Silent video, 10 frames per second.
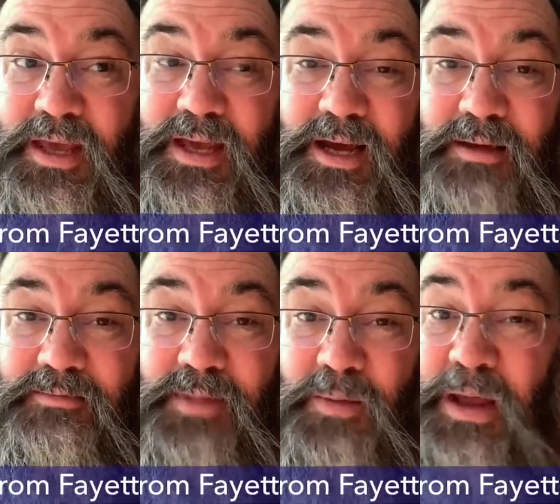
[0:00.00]
Um,
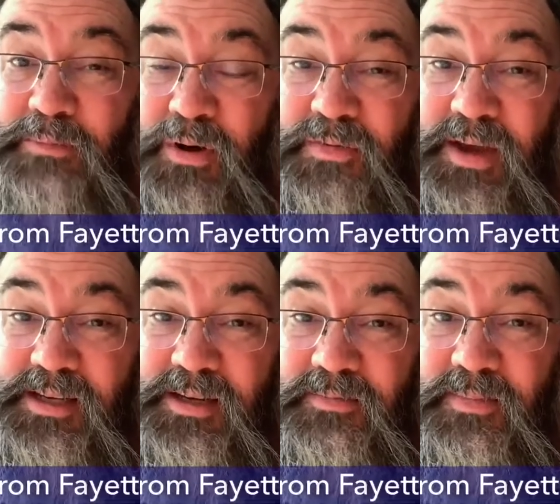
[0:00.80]
I'm not perfect.
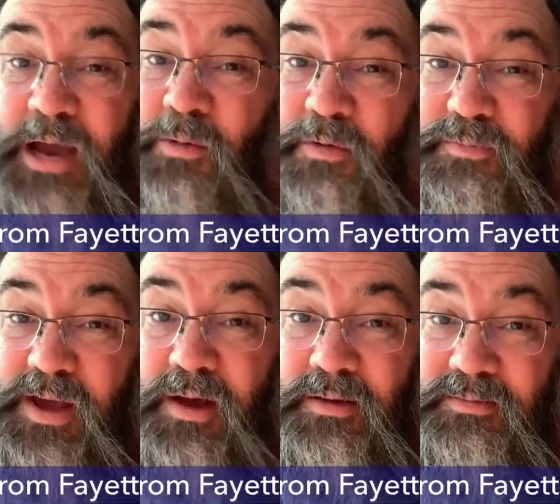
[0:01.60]
I will
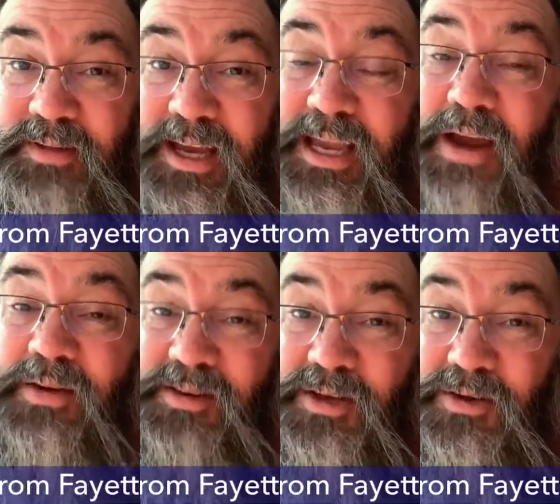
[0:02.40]
fail. I
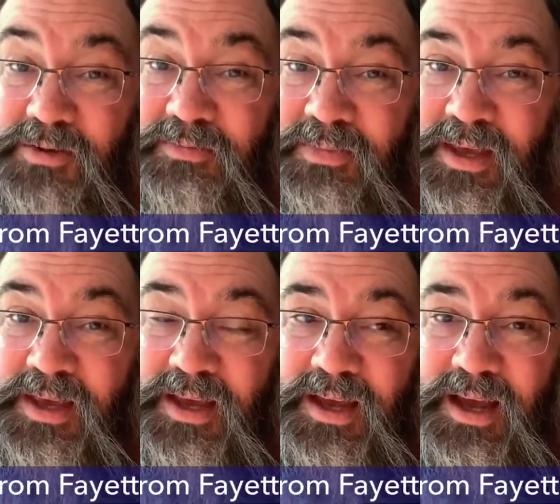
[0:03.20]
guarantee you.
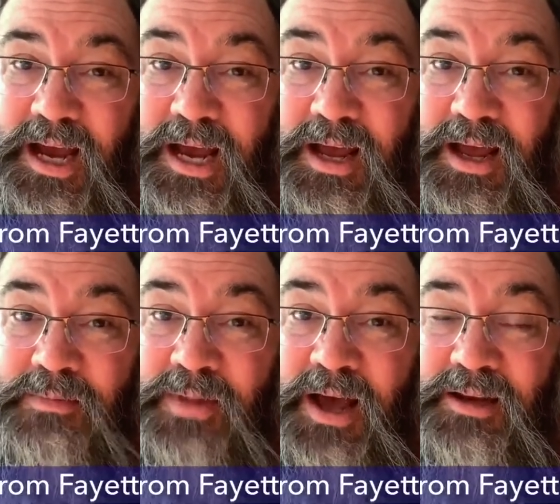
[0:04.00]
I, I'm
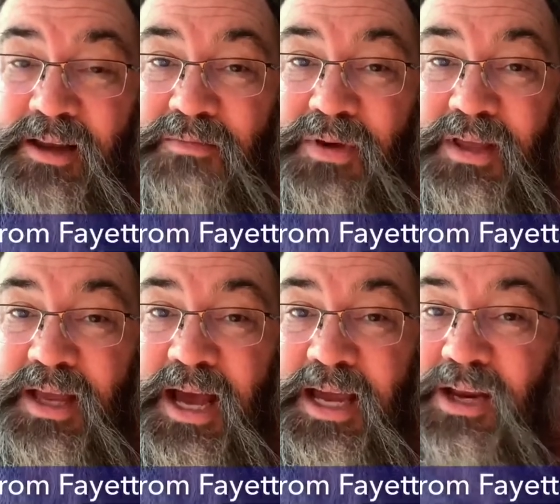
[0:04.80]
not going to be the
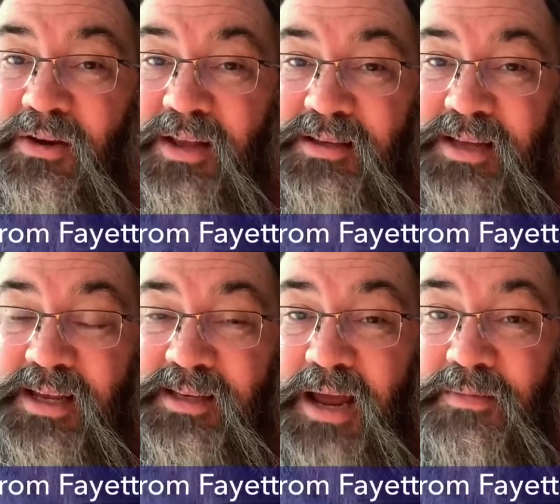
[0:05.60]
guy here that says
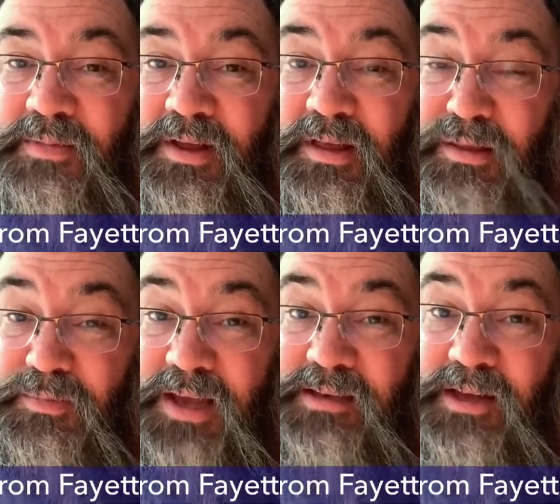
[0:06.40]
that I'm the
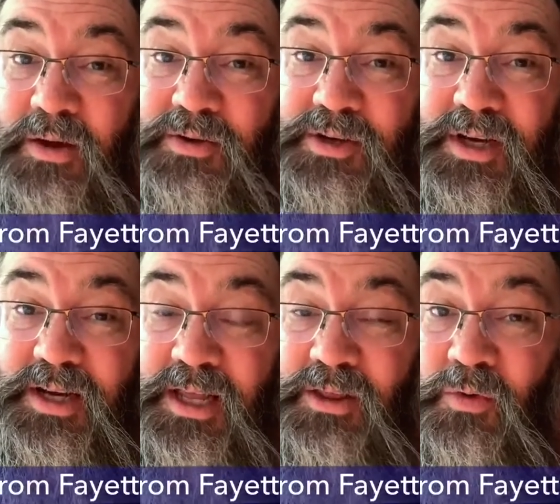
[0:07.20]
best coach
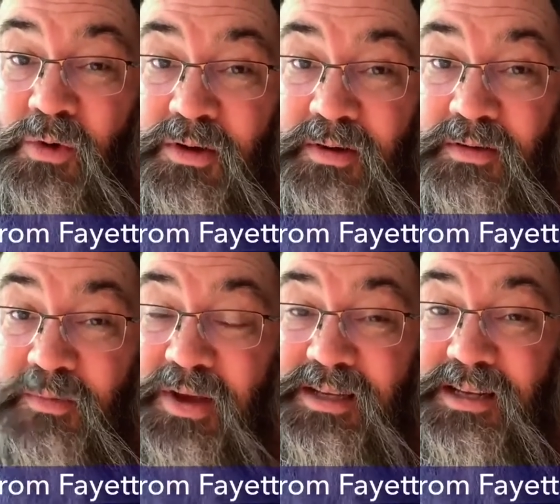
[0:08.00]
in the world, the
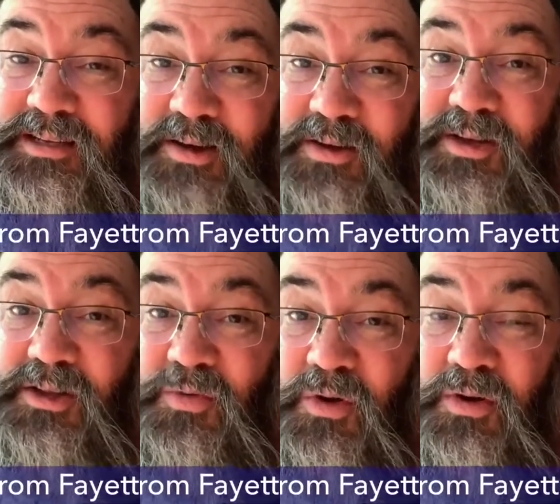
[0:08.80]
best consultant in the
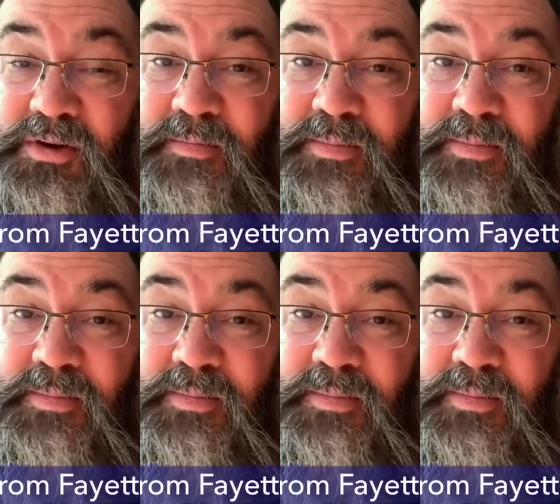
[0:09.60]
world.